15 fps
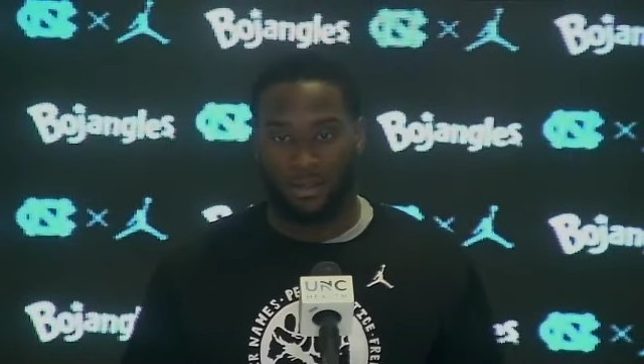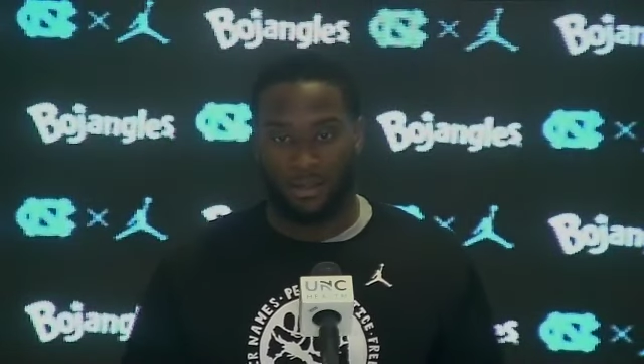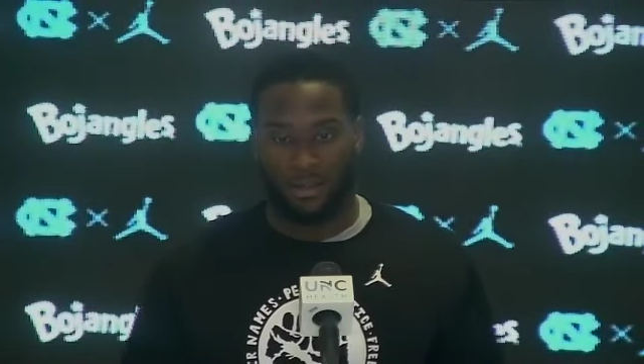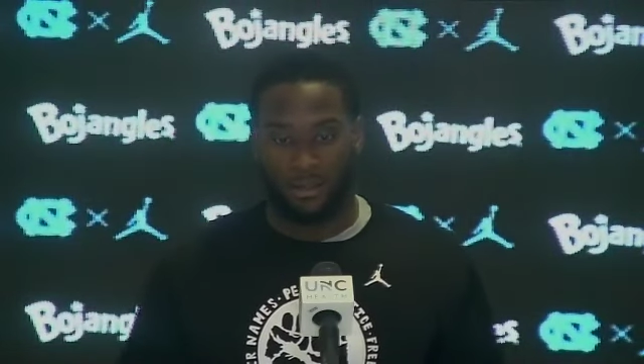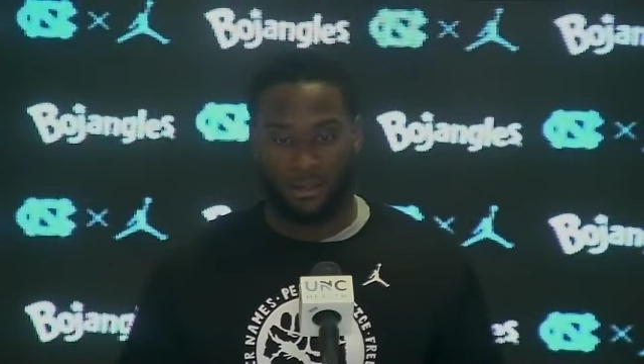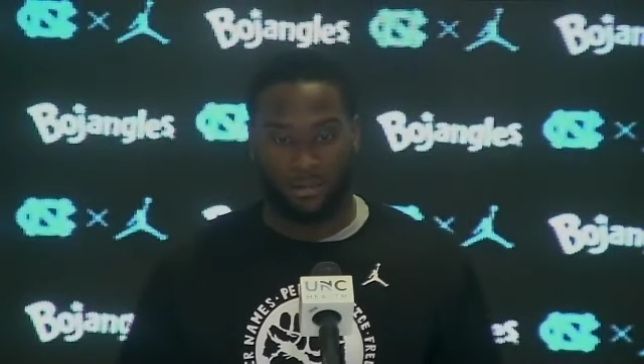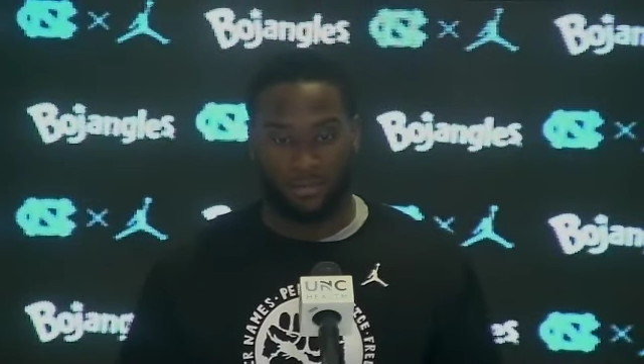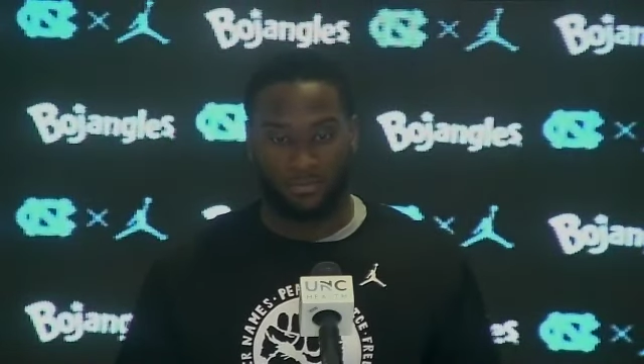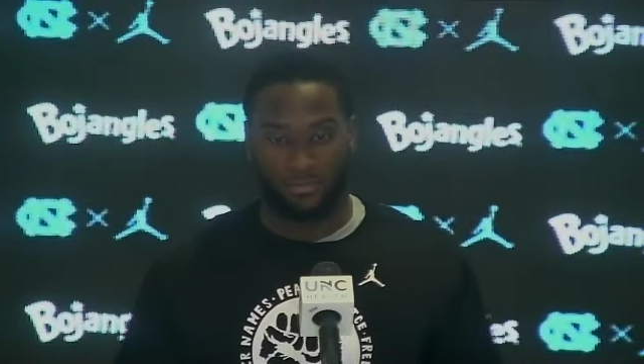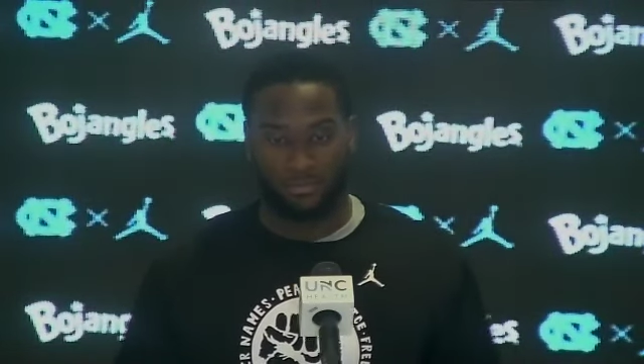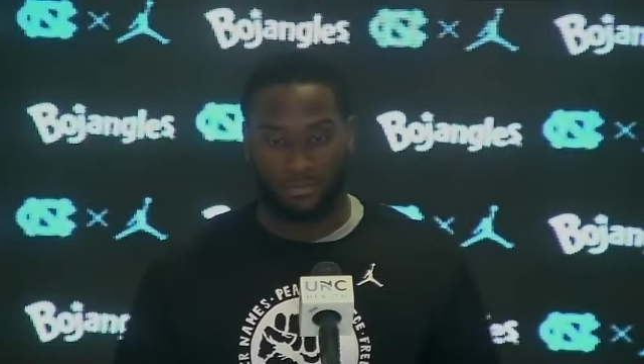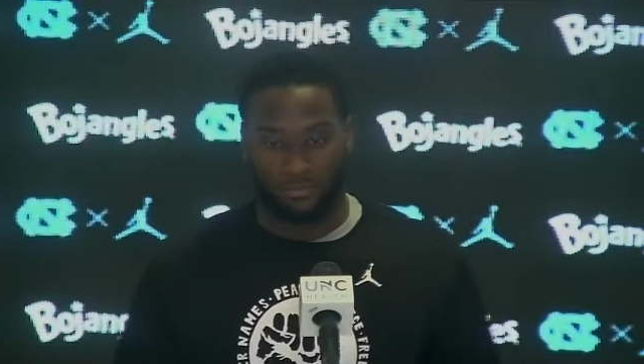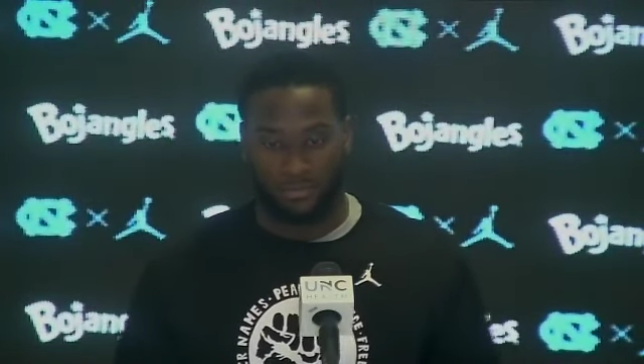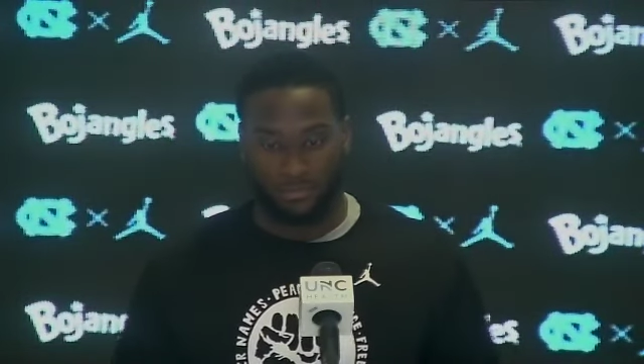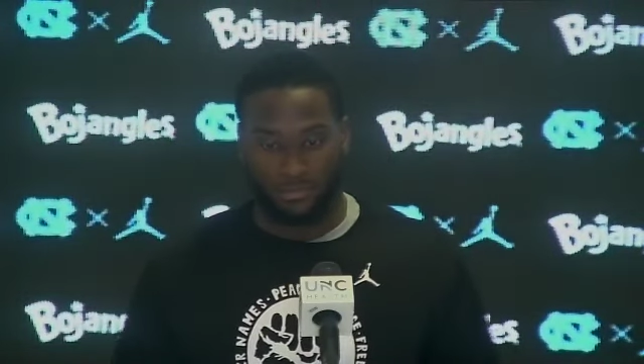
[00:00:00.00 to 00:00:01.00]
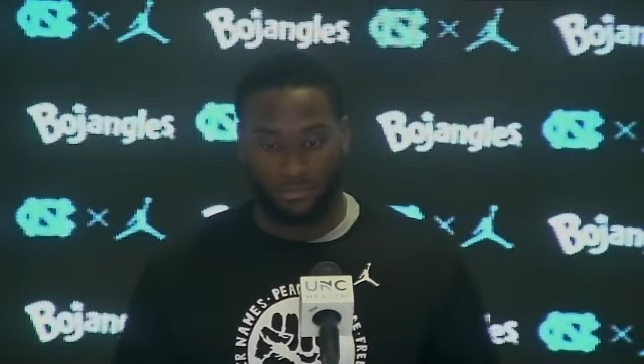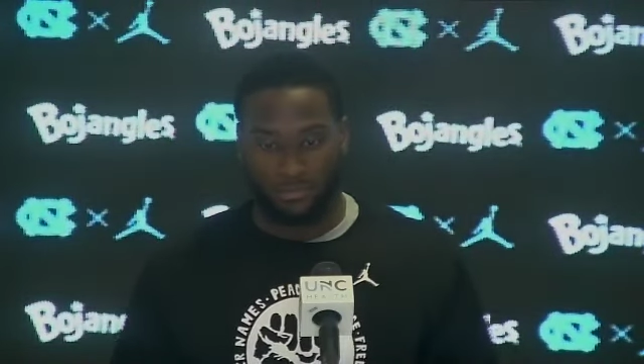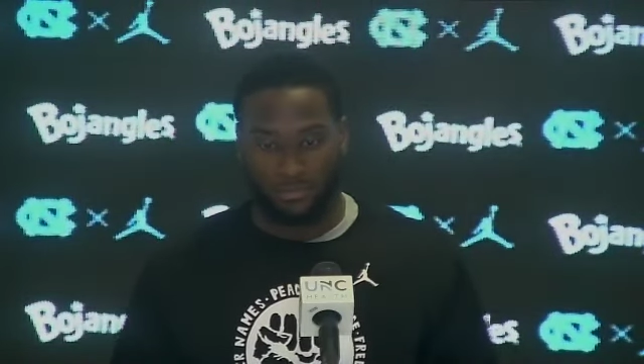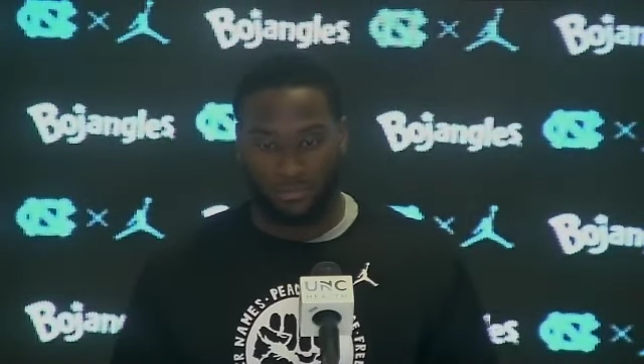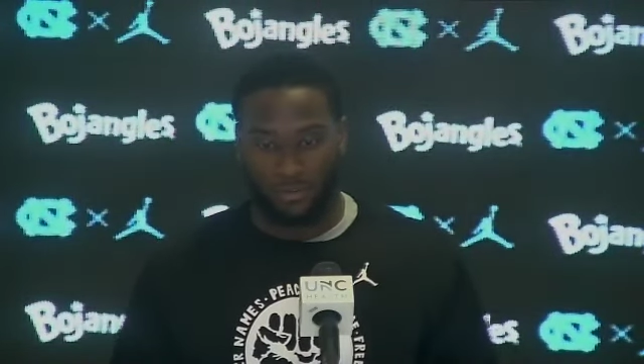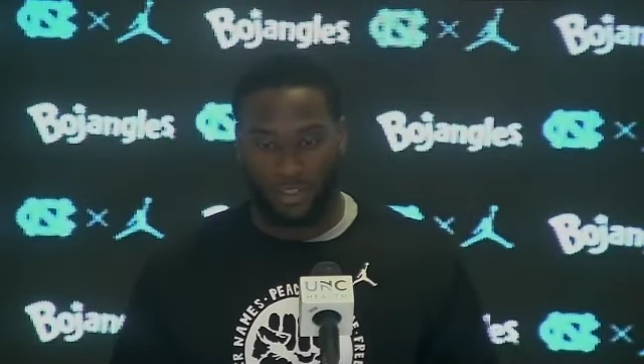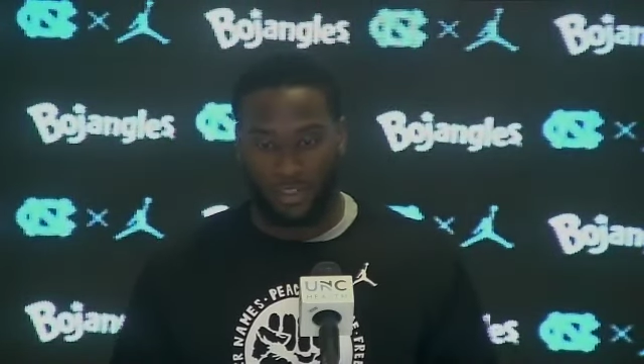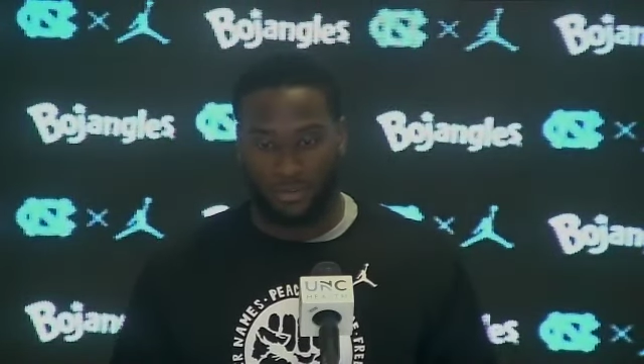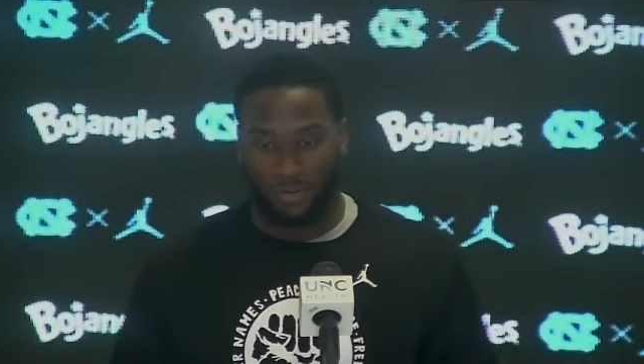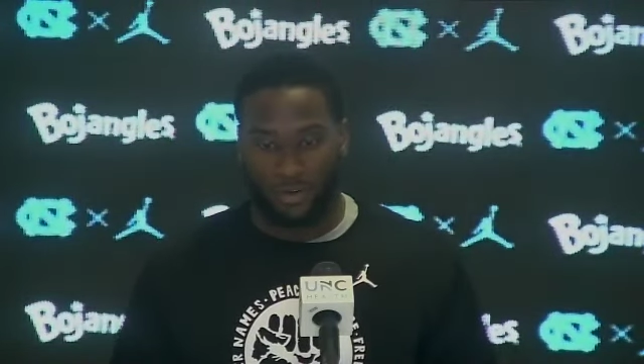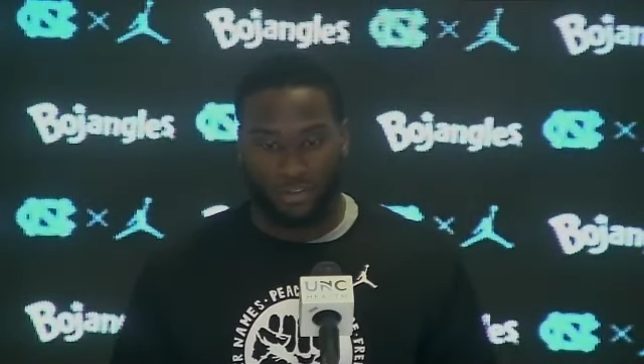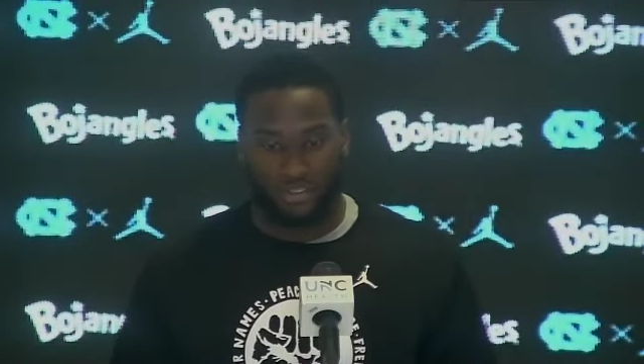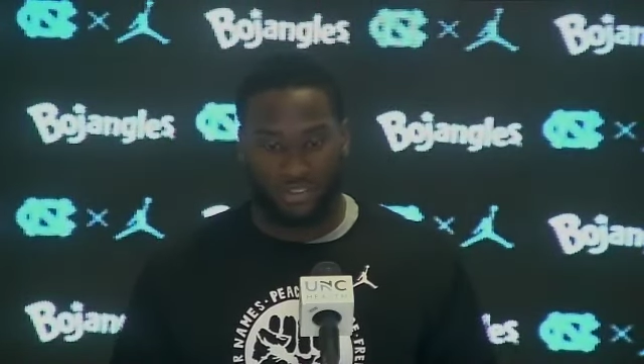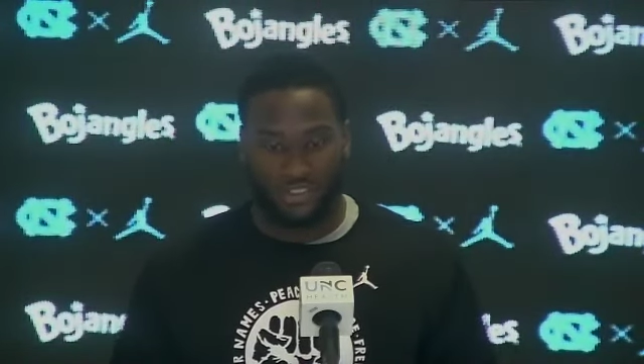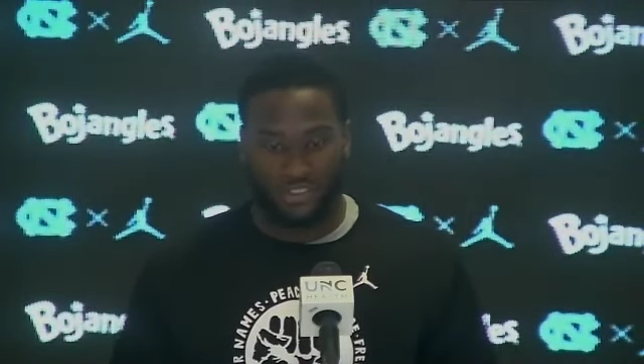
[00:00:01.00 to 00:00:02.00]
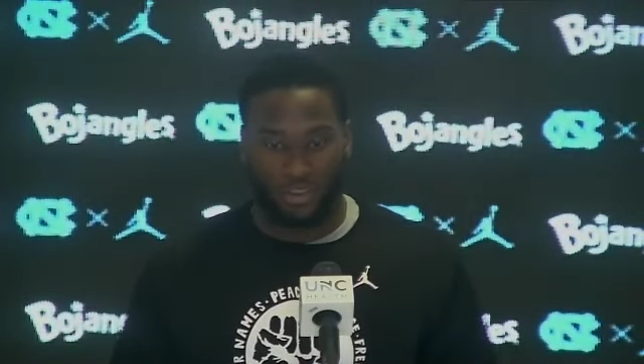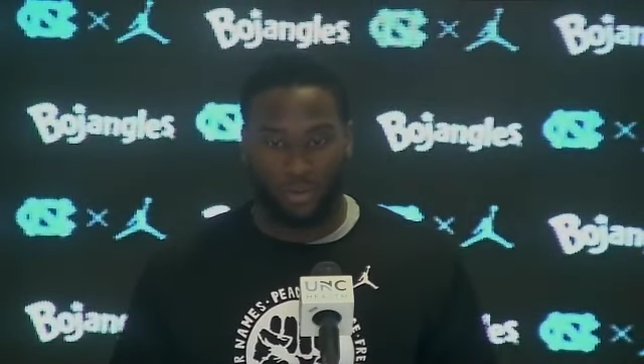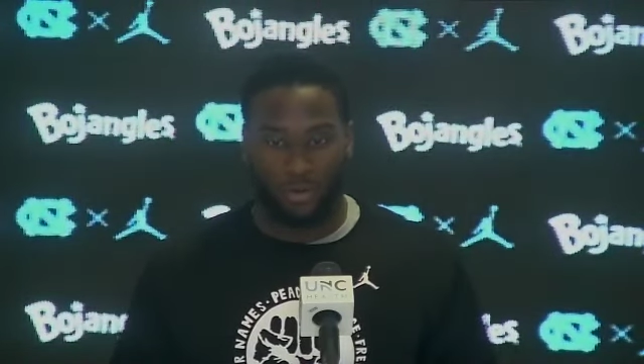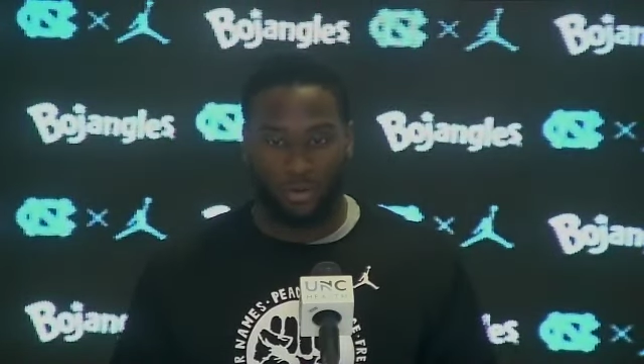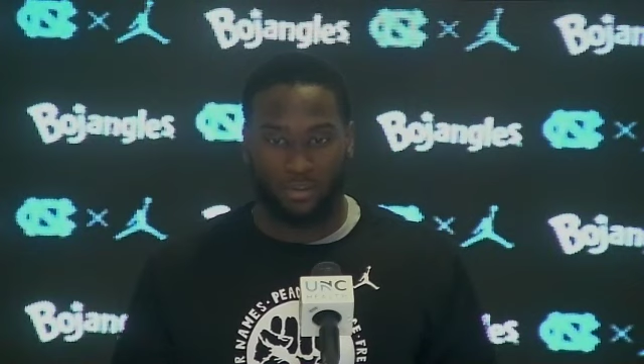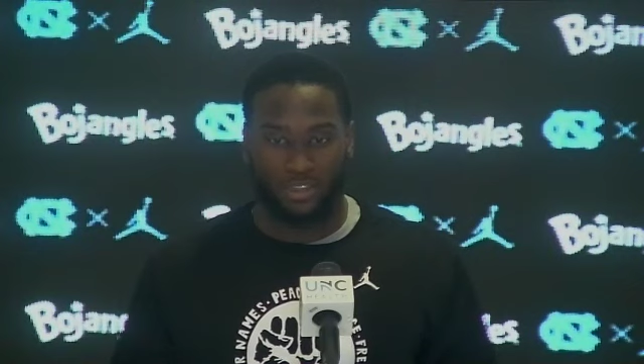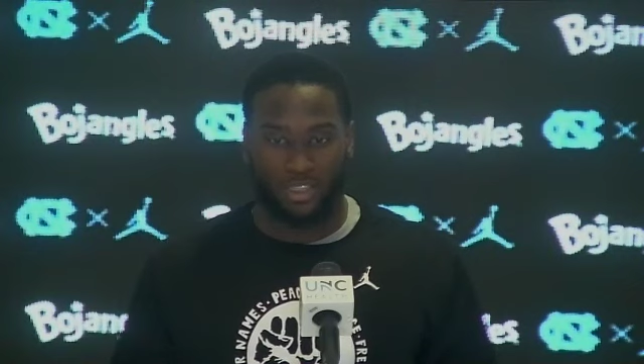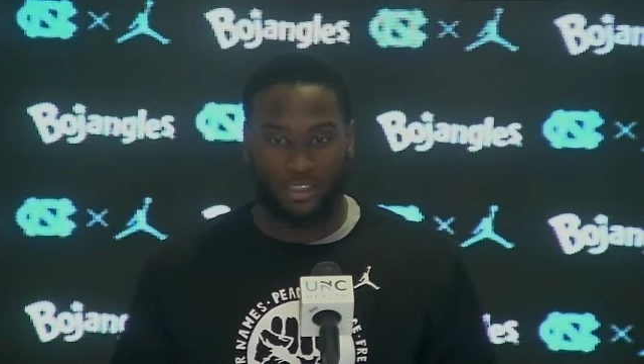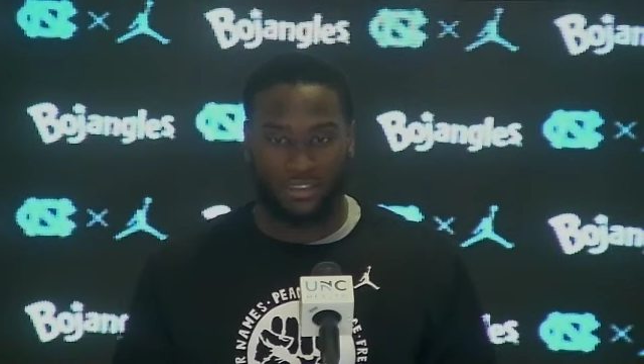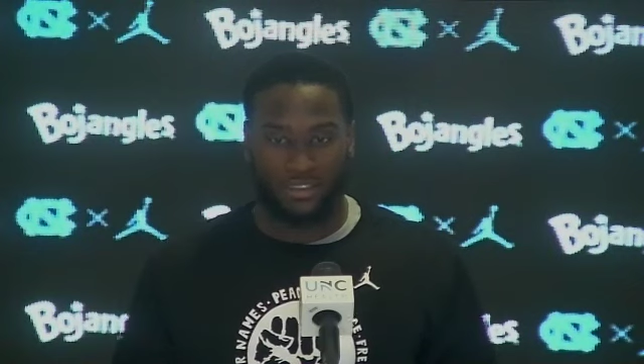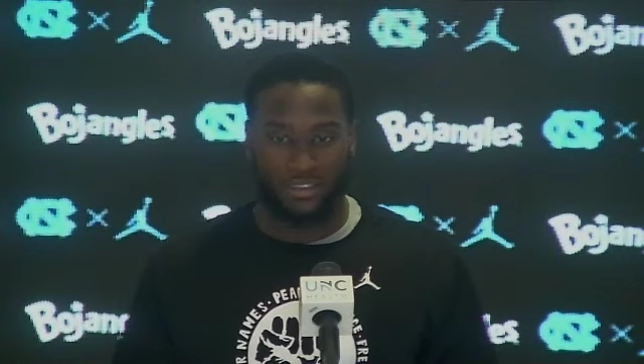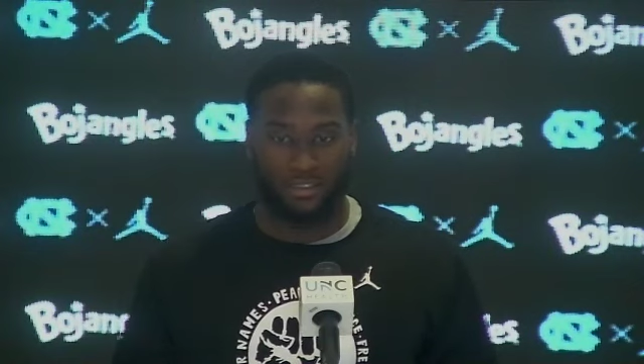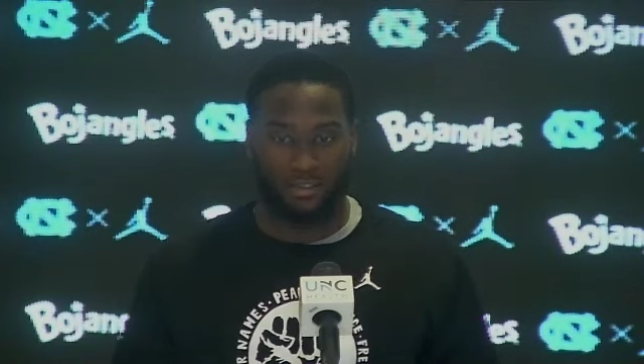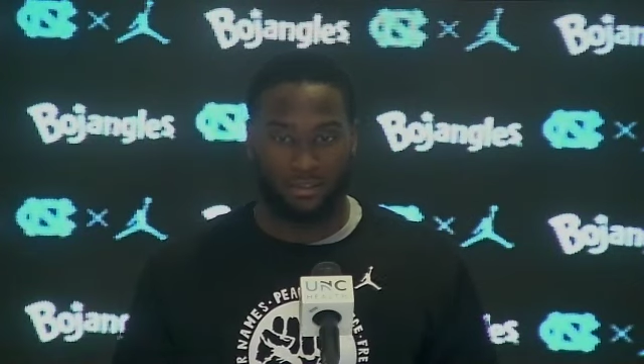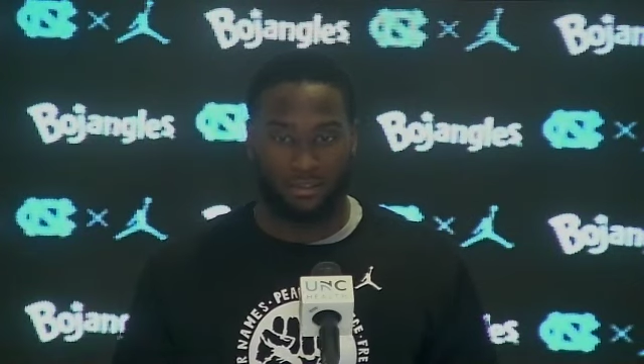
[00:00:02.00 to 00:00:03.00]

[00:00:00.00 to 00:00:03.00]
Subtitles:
As far as seeing the holes, I think